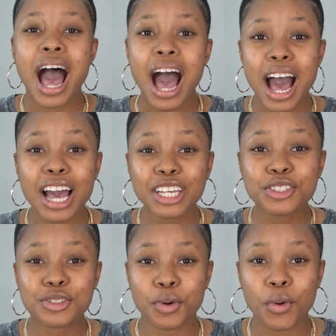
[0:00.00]
I
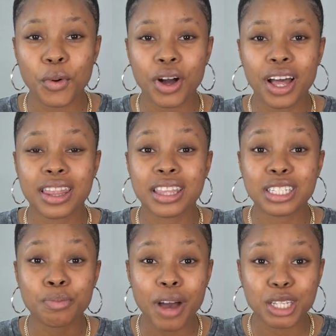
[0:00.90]
saw
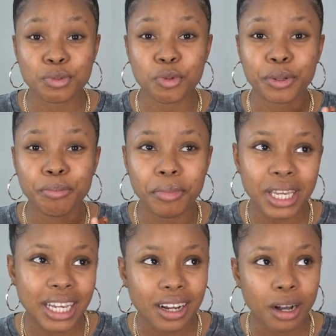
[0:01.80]
this Passort
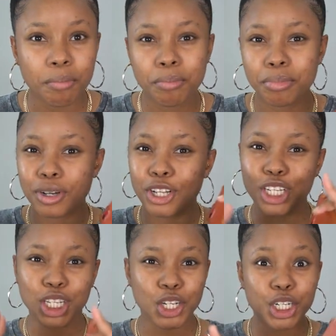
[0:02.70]
Makeup
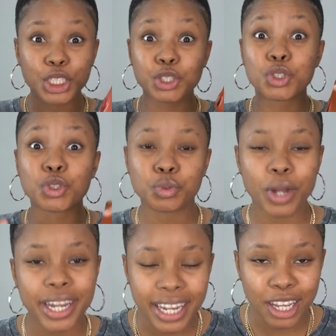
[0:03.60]
look
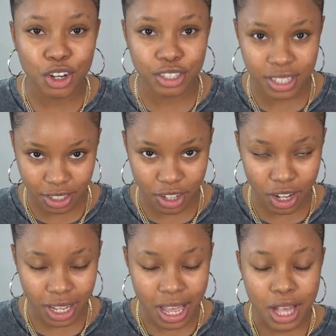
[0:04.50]
trending on TikTok.
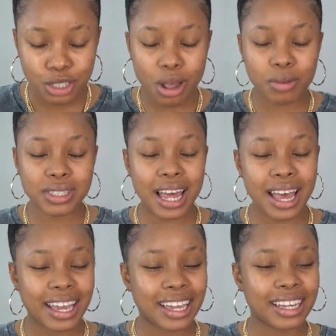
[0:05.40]
So I was
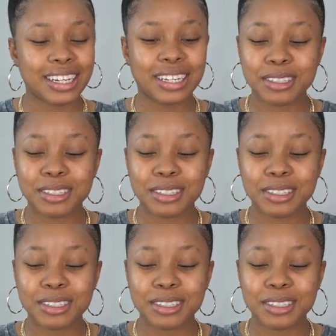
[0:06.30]
like,